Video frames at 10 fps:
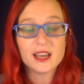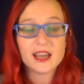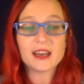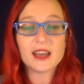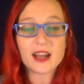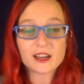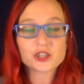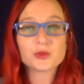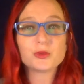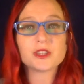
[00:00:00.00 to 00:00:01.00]
and
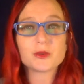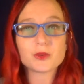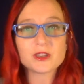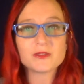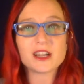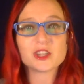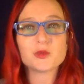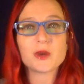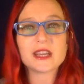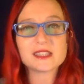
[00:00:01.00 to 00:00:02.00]
actually
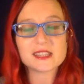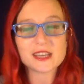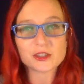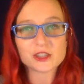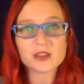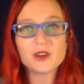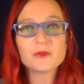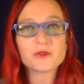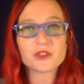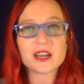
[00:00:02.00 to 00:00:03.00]
reevaluate and set yourself up
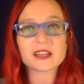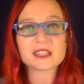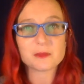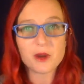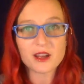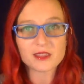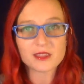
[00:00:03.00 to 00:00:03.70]
for the next month.